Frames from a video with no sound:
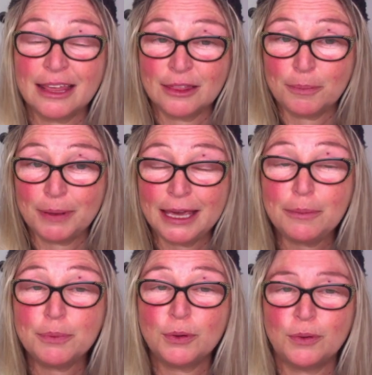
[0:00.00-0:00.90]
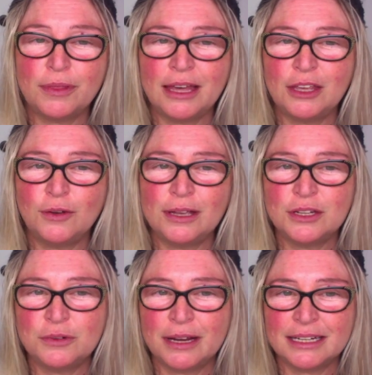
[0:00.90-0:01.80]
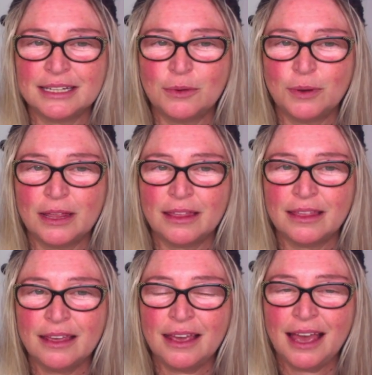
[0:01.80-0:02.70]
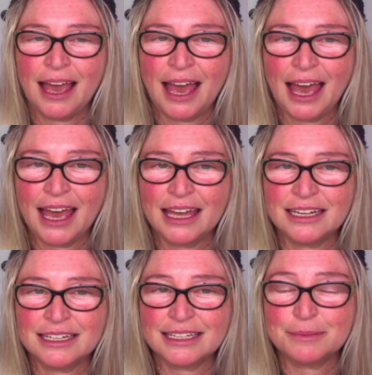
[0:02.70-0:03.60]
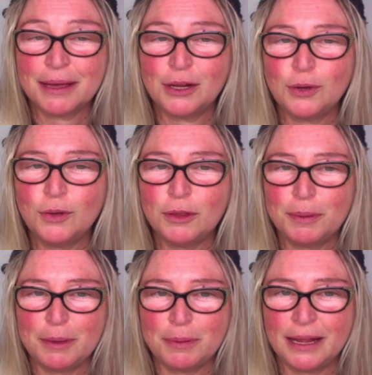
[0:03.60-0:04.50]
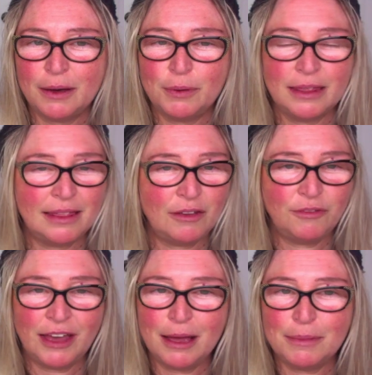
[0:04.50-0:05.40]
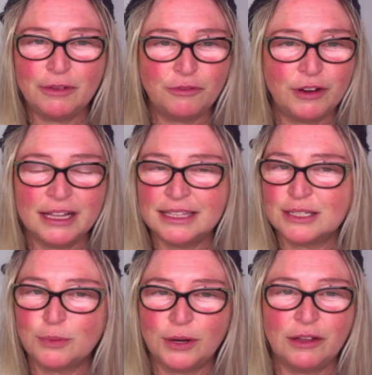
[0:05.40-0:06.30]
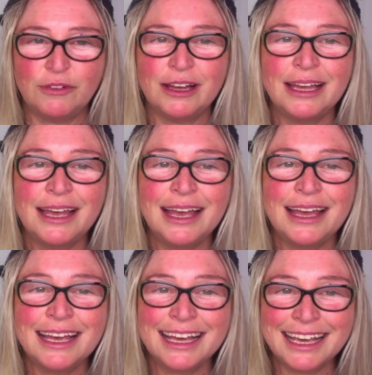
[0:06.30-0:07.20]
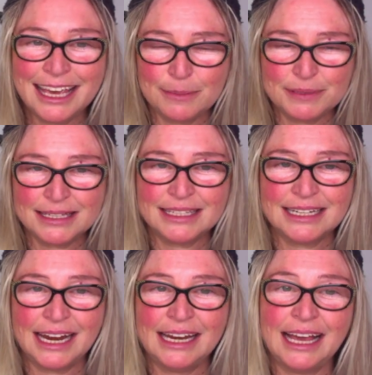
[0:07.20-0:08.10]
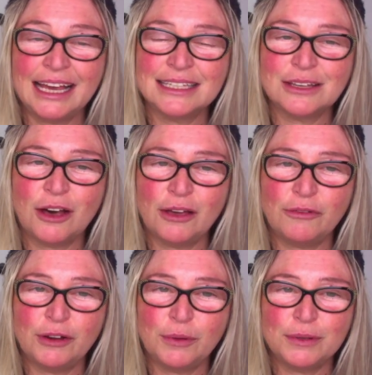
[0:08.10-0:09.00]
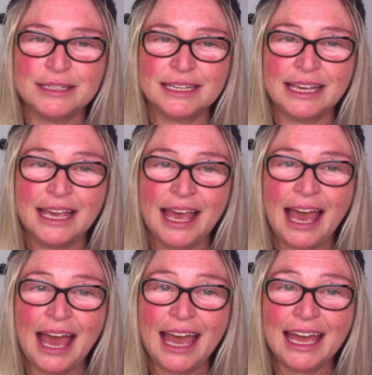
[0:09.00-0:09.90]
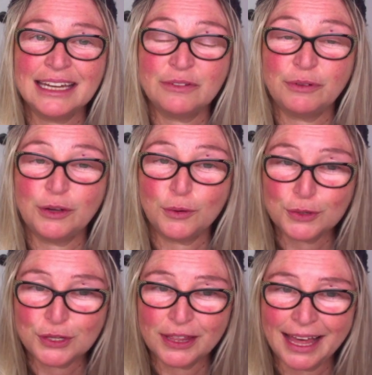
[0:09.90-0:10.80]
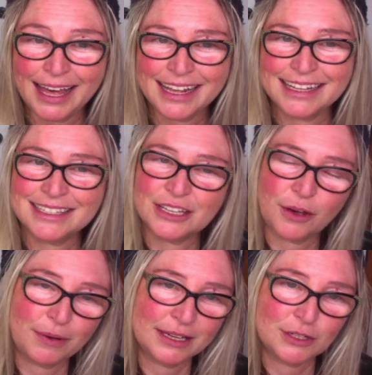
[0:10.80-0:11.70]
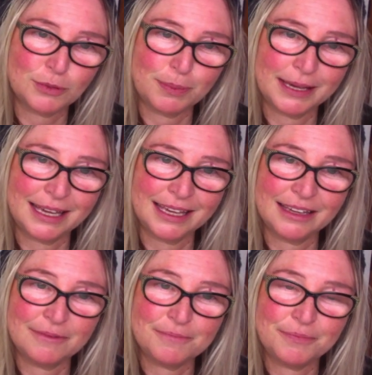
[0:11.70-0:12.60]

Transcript: the people that you're interacting with. And it doesn't matter who the people are, whether they're family, friends, whatever, keep sustaining as higher frequency. And if we all do that, it's going to be